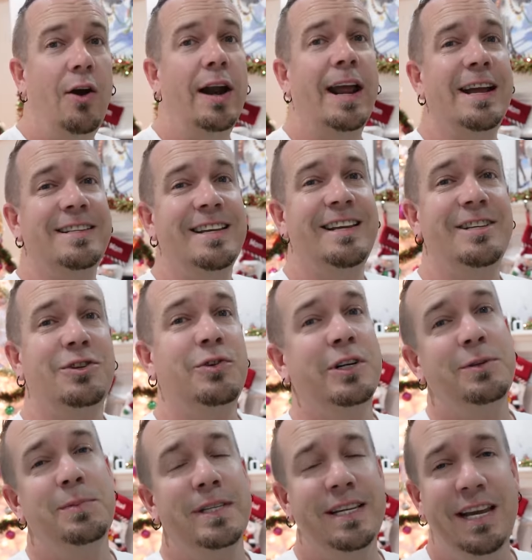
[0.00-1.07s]
All right, guys, it is
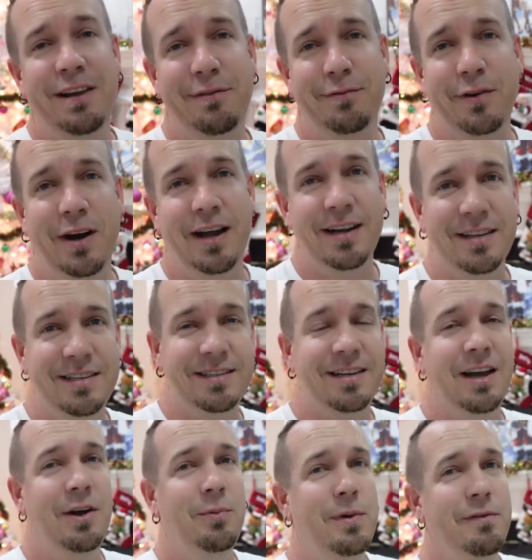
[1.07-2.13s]
Christmas Eve for us.
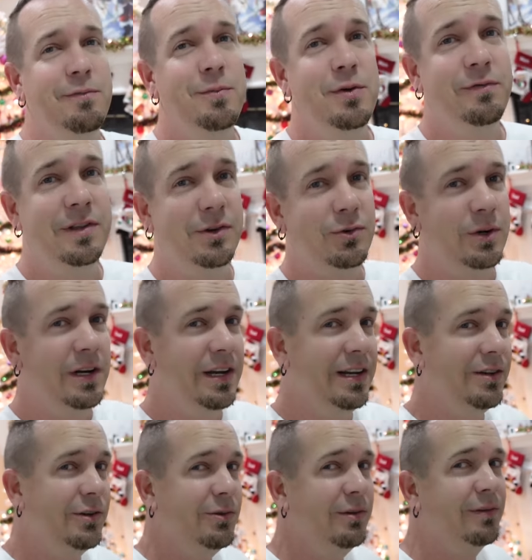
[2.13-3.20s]
We've moved the tree
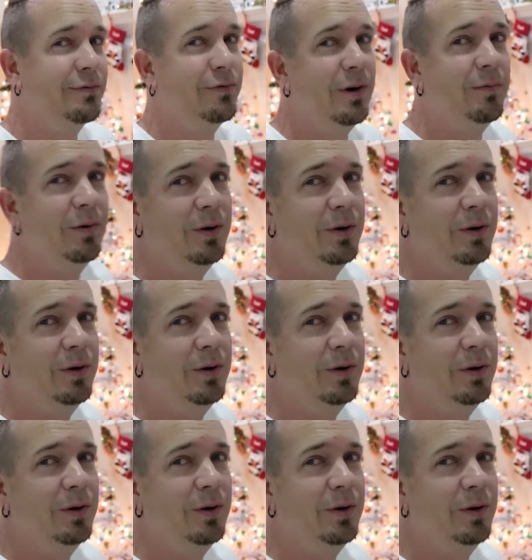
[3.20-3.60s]
into the front